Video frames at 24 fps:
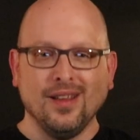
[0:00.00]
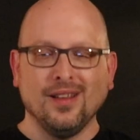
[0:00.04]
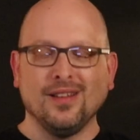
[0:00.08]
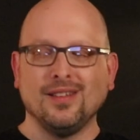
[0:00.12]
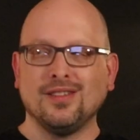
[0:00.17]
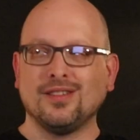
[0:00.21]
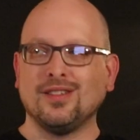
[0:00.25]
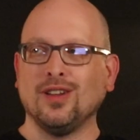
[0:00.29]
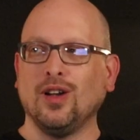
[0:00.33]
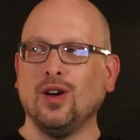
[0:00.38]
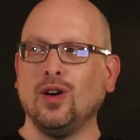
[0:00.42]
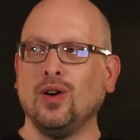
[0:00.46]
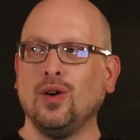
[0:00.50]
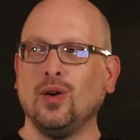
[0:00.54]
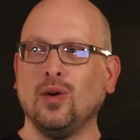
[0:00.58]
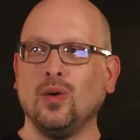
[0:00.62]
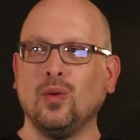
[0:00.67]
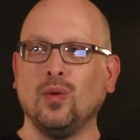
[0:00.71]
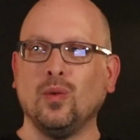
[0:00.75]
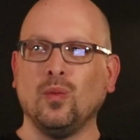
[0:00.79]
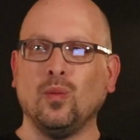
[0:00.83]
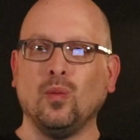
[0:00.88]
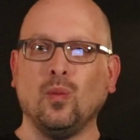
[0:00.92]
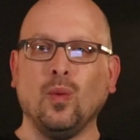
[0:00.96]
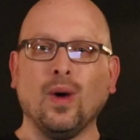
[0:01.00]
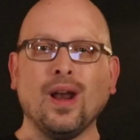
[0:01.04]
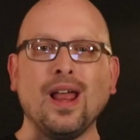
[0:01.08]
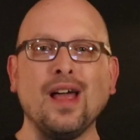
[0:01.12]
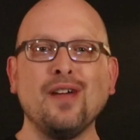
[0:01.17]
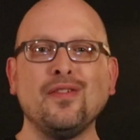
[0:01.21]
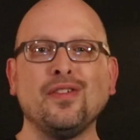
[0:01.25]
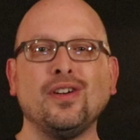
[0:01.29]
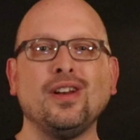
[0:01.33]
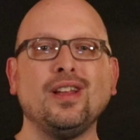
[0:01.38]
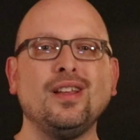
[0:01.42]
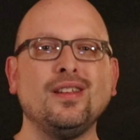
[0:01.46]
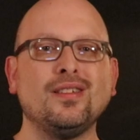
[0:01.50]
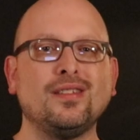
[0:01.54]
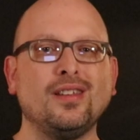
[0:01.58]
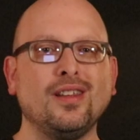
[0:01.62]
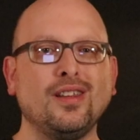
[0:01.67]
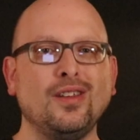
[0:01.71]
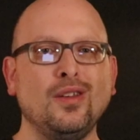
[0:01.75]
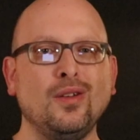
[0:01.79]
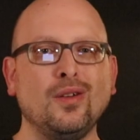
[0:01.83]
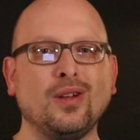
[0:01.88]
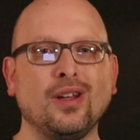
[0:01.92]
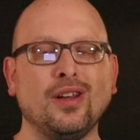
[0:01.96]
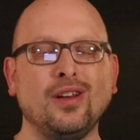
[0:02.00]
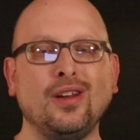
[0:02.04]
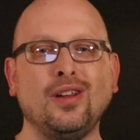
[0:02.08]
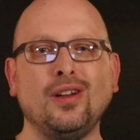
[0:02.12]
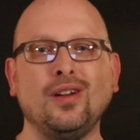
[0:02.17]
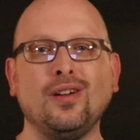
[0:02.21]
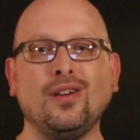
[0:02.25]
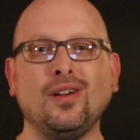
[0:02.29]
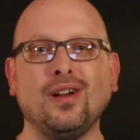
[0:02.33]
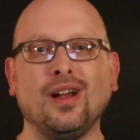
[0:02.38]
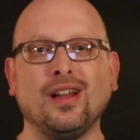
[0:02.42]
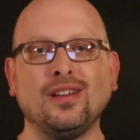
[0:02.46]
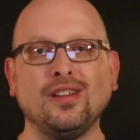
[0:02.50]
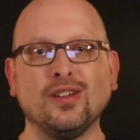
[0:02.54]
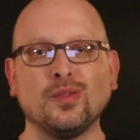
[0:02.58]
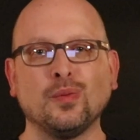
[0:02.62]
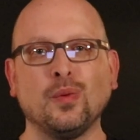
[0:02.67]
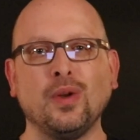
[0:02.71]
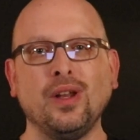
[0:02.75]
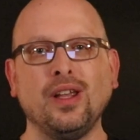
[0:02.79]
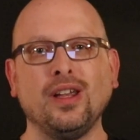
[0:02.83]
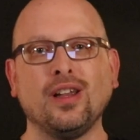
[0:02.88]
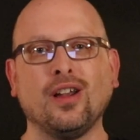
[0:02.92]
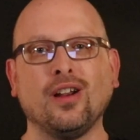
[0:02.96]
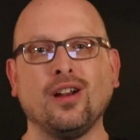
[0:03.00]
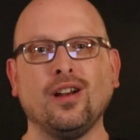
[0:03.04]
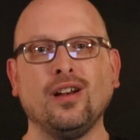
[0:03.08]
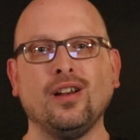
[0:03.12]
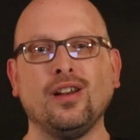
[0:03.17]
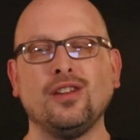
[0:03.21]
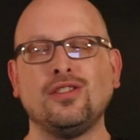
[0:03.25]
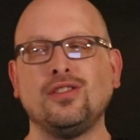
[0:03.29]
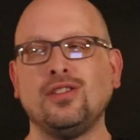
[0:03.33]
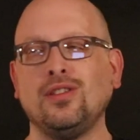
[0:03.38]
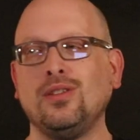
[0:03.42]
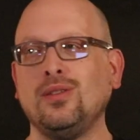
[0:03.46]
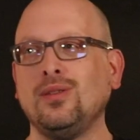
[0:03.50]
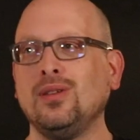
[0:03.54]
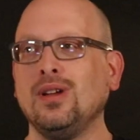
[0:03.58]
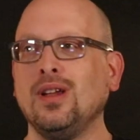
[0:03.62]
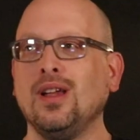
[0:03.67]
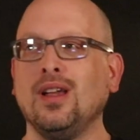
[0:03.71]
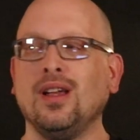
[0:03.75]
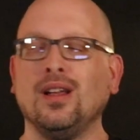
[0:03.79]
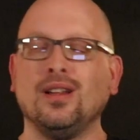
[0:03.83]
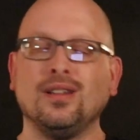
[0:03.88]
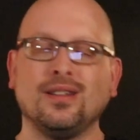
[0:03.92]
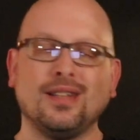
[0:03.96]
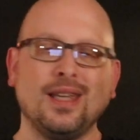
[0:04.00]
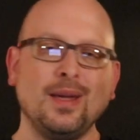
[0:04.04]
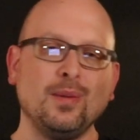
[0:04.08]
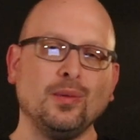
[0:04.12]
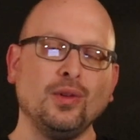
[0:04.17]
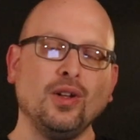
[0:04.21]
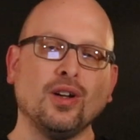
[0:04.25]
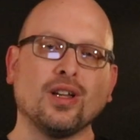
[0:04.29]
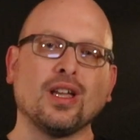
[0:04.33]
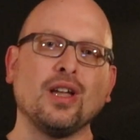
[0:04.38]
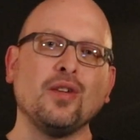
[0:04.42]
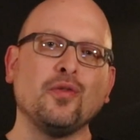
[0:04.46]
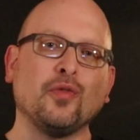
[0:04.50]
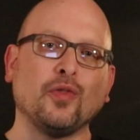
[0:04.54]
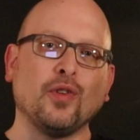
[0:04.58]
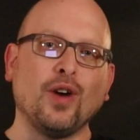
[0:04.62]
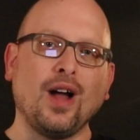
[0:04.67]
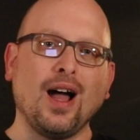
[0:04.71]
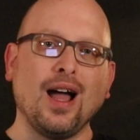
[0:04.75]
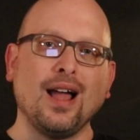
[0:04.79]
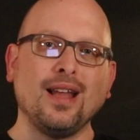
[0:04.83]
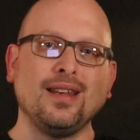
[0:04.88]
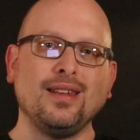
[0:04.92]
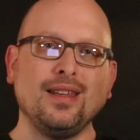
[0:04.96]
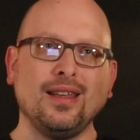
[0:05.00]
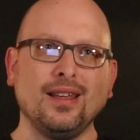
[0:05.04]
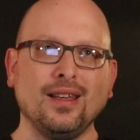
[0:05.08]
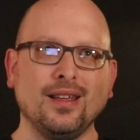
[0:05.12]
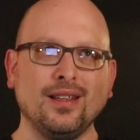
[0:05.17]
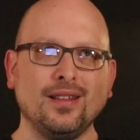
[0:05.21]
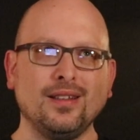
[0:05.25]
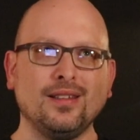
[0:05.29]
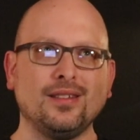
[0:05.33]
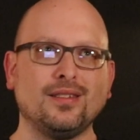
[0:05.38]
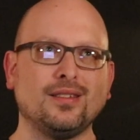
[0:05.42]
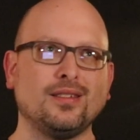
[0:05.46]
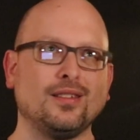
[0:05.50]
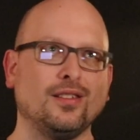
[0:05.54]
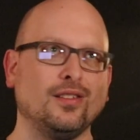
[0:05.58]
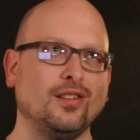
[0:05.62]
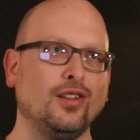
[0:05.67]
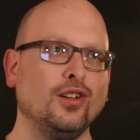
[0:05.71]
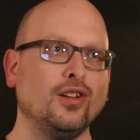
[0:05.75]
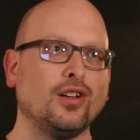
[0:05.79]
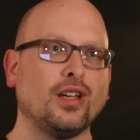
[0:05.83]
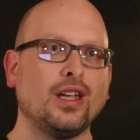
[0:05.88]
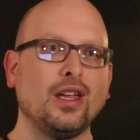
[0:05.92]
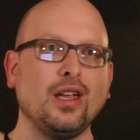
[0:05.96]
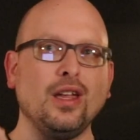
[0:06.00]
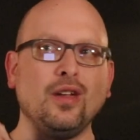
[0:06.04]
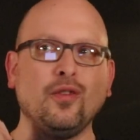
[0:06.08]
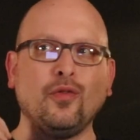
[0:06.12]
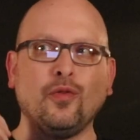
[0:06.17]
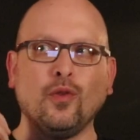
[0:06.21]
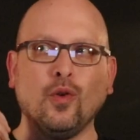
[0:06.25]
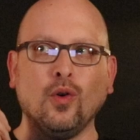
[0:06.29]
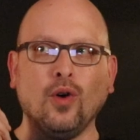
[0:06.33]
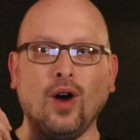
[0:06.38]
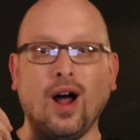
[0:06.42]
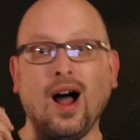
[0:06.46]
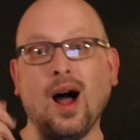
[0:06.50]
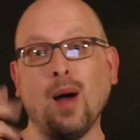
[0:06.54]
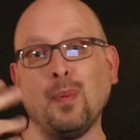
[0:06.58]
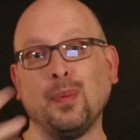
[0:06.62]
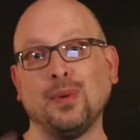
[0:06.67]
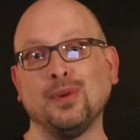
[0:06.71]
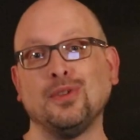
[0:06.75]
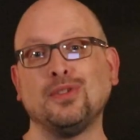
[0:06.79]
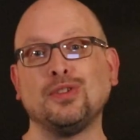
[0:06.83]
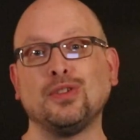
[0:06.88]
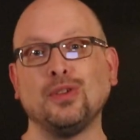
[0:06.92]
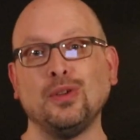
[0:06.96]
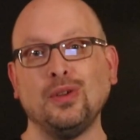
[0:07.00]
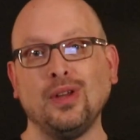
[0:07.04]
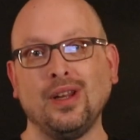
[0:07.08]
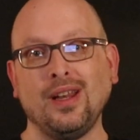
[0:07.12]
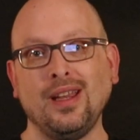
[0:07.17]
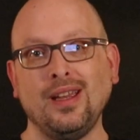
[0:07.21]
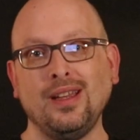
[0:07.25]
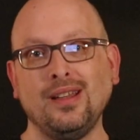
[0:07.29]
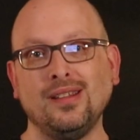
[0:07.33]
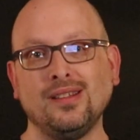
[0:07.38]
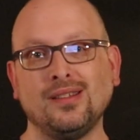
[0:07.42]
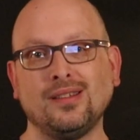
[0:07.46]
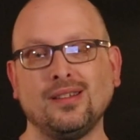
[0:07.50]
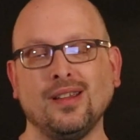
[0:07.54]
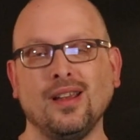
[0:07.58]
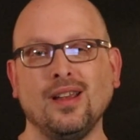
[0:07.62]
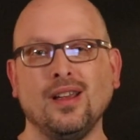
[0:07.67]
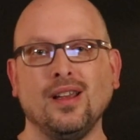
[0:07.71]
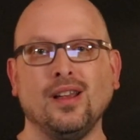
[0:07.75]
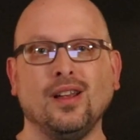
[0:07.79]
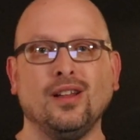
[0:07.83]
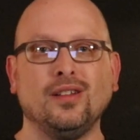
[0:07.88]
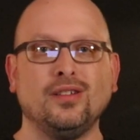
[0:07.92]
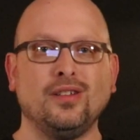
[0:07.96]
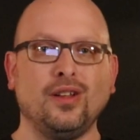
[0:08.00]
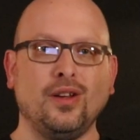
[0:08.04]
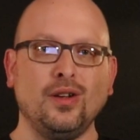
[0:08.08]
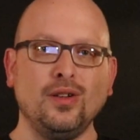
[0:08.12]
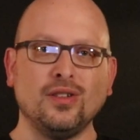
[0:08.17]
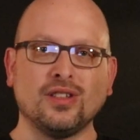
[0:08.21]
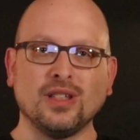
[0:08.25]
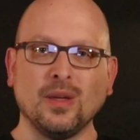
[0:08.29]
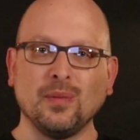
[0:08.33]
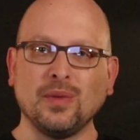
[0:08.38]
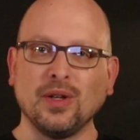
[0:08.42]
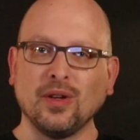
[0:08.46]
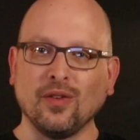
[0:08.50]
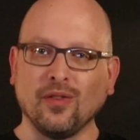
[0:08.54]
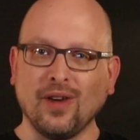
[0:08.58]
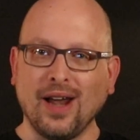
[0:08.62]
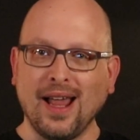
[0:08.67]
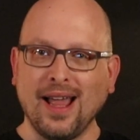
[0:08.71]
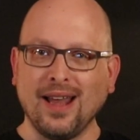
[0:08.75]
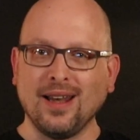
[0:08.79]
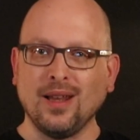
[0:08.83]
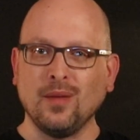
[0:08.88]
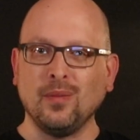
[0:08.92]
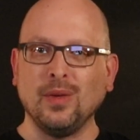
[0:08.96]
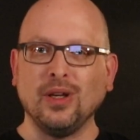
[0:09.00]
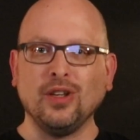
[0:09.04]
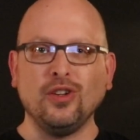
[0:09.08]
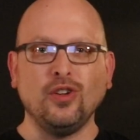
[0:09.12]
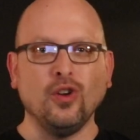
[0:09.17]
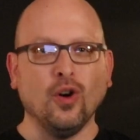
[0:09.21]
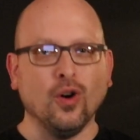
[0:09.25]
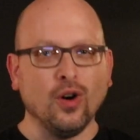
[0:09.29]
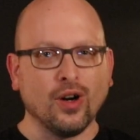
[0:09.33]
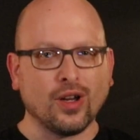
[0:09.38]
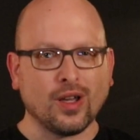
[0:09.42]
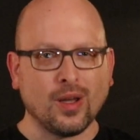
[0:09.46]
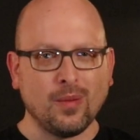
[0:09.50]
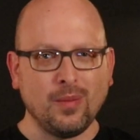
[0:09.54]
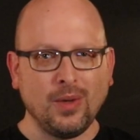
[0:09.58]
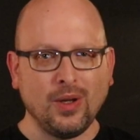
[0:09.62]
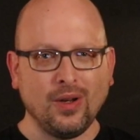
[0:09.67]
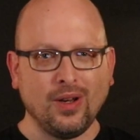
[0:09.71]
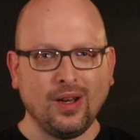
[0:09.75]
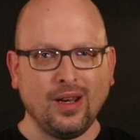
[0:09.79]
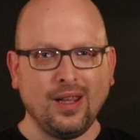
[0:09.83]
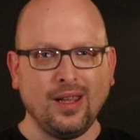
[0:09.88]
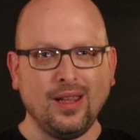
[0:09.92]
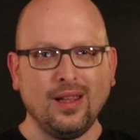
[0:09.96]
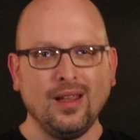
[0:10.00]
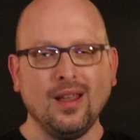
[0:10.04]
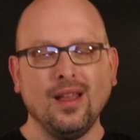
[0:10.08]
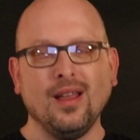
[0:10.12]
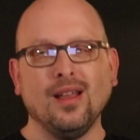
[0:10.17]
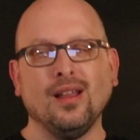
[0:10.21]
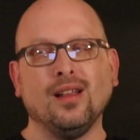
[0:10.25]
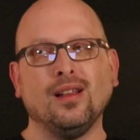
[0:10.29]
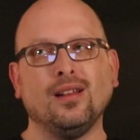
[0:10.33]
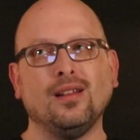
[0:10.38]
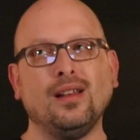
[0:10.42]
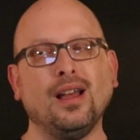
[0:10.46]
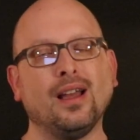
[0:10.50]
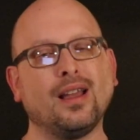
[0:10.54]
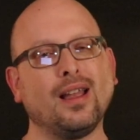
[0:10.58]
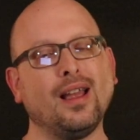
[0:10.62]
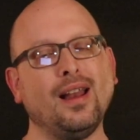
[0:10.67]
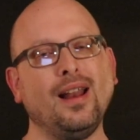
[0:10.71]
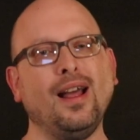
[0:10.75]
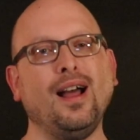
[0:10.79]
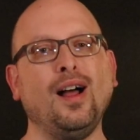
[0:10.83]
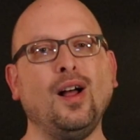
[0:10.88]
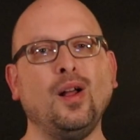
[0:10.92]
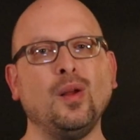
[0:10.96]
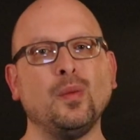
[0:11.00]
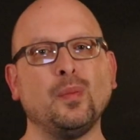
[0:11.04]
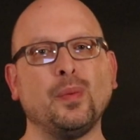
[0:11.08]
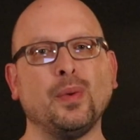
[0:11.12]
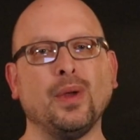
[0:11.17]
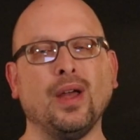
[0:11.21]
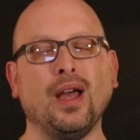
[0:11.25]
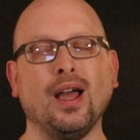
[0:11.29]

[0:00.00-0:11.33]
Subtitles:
So whatever it is that you can do, I just want to encourage you, keep looking for ideas, looking for opportunities to do something random in your community that can help.